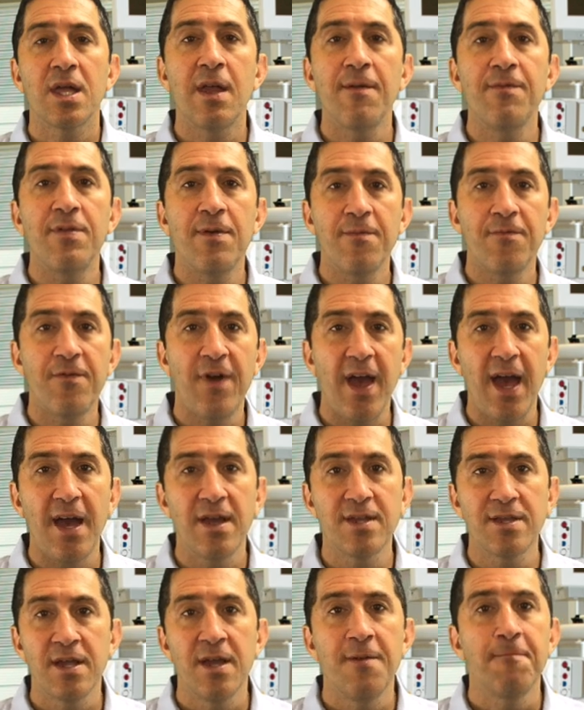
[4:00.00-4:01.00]
give them
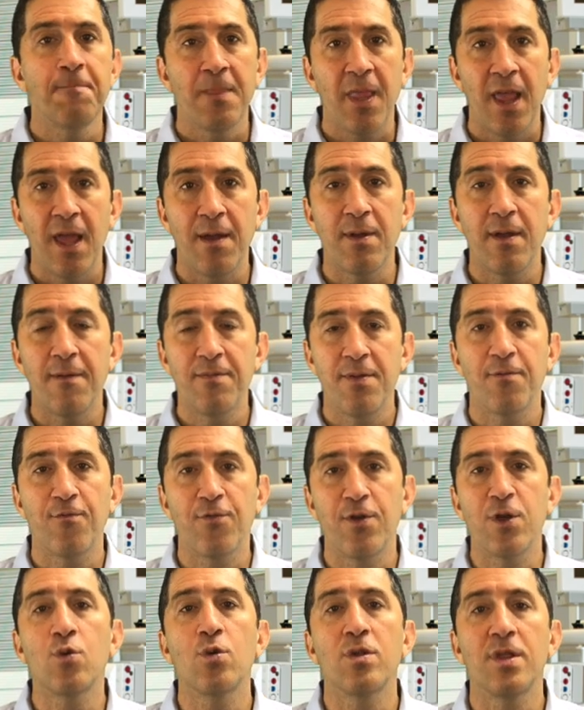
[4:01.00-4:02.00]
fast, and give them
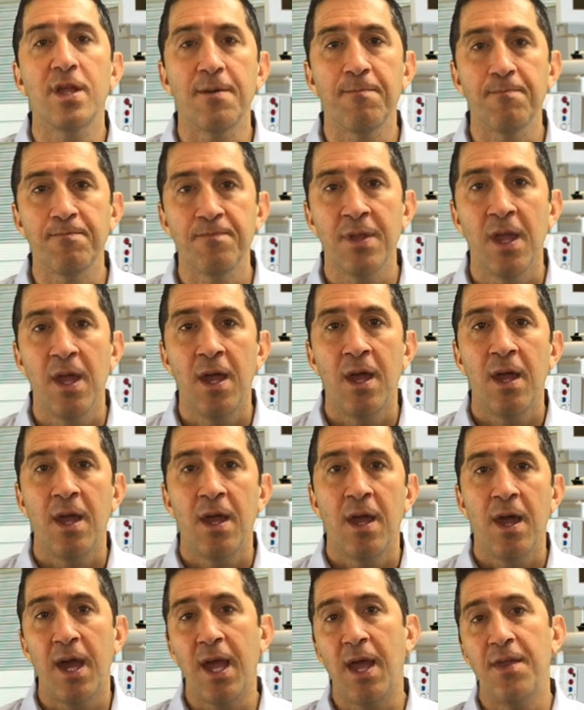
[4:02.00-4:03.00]
frequently.
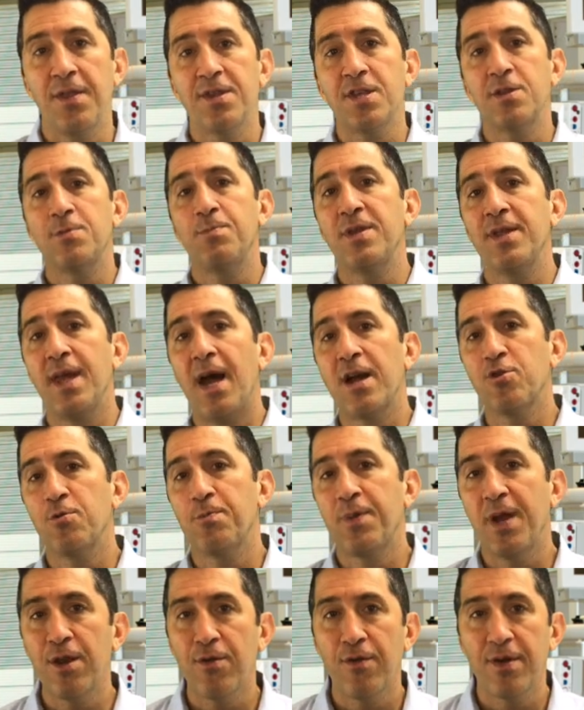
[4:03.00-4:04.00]
Again, this has been Dr.
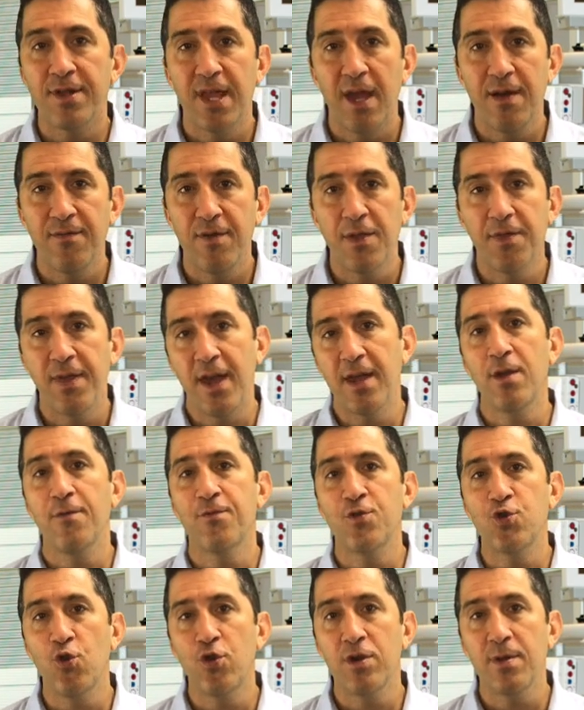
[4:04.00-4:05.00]
Peter Antevy. Thank you
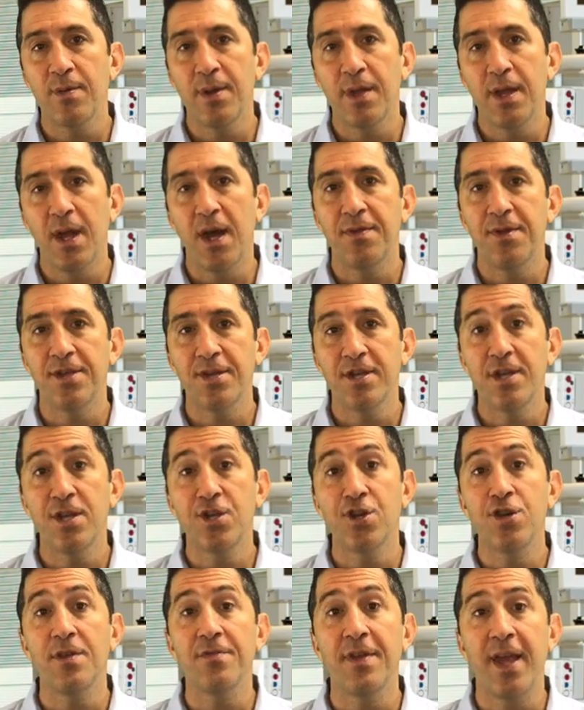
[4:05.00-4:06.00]
for joining me on this
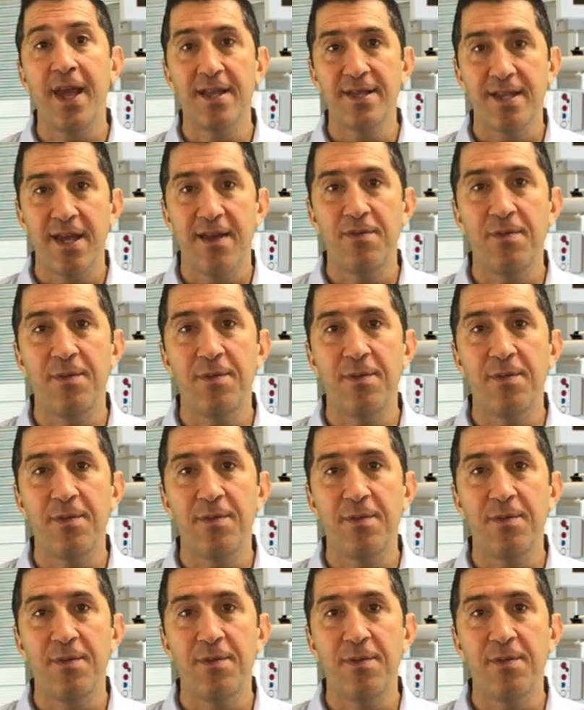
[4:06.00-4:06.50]
edition of the Handtevy